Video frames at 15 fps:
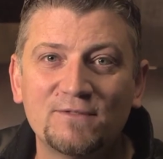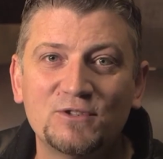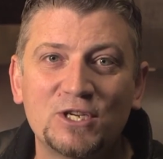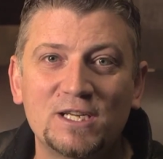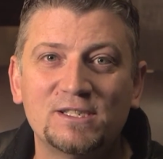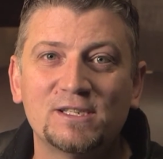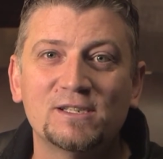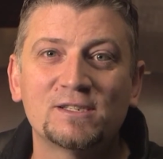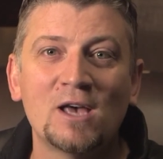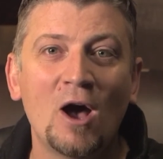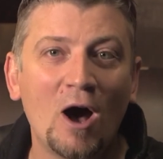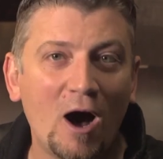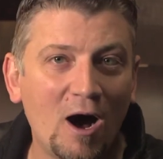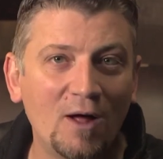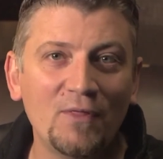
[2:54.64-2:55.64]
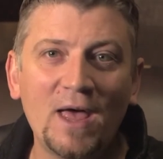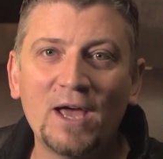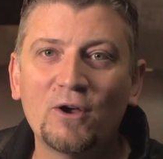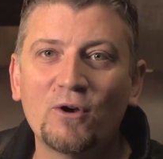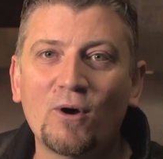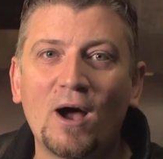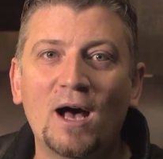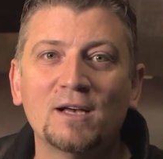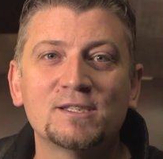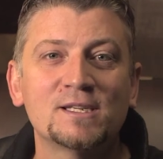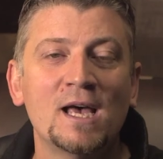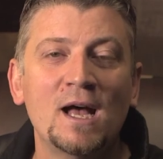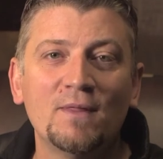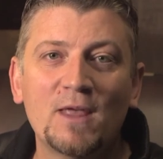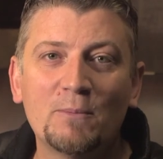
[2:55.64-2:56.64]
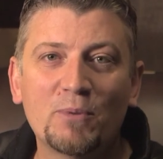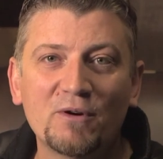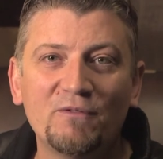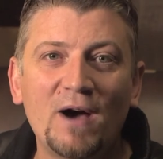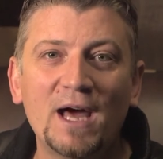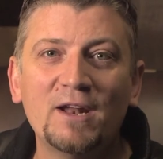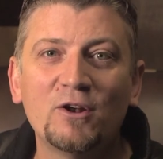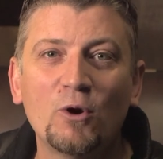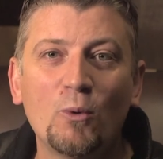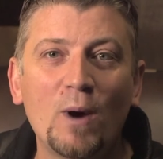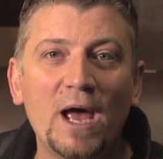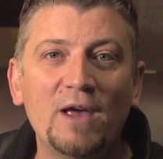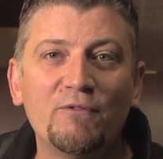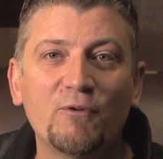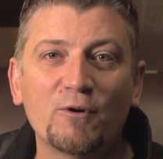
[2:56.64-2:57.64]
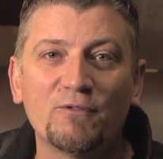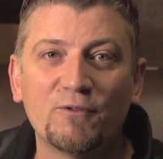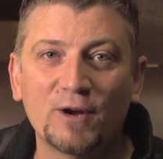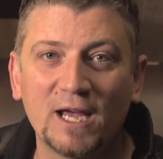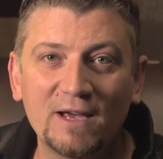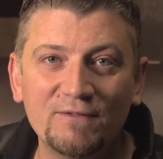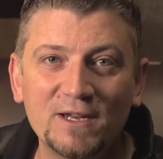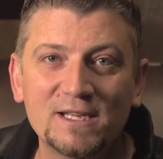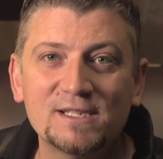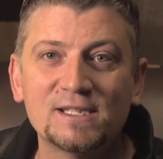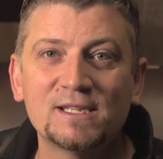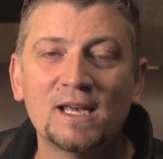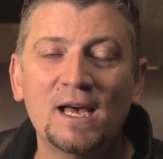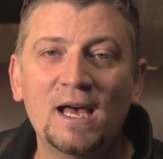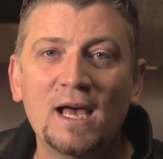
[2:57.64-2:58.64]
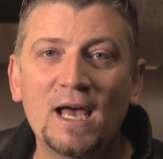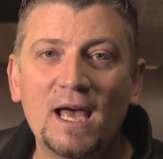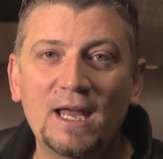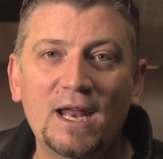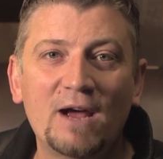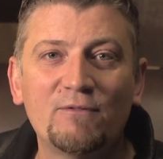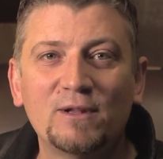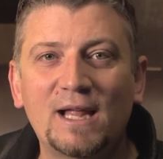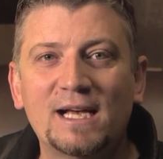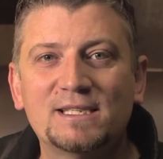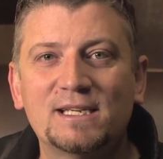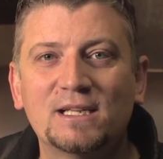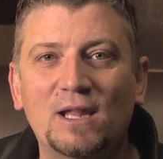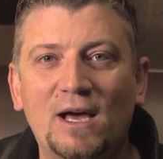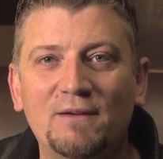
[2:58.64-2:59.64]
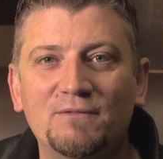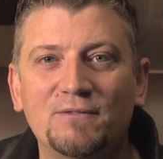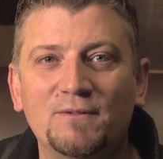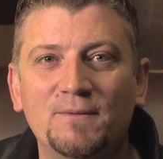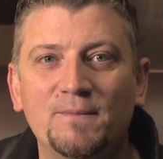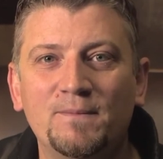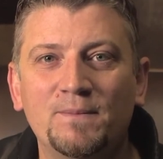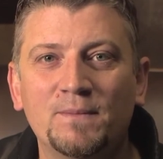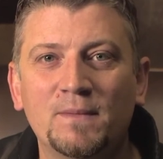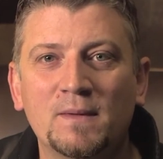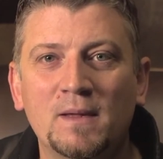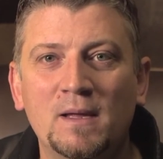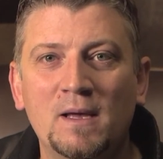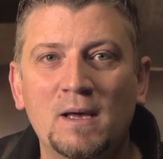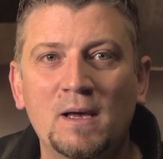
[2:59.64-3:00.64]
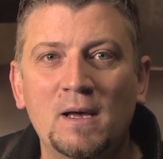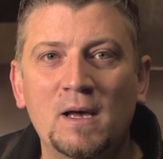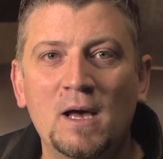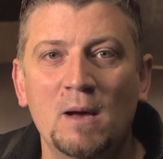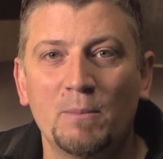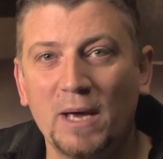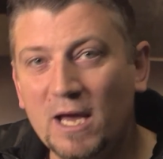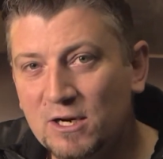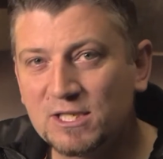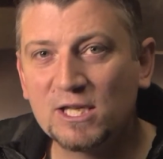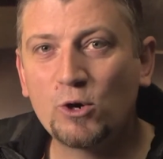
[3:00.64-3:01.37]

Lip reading: of Jesus on that cross that provided a way for forgiveness and everlasting life. But here's the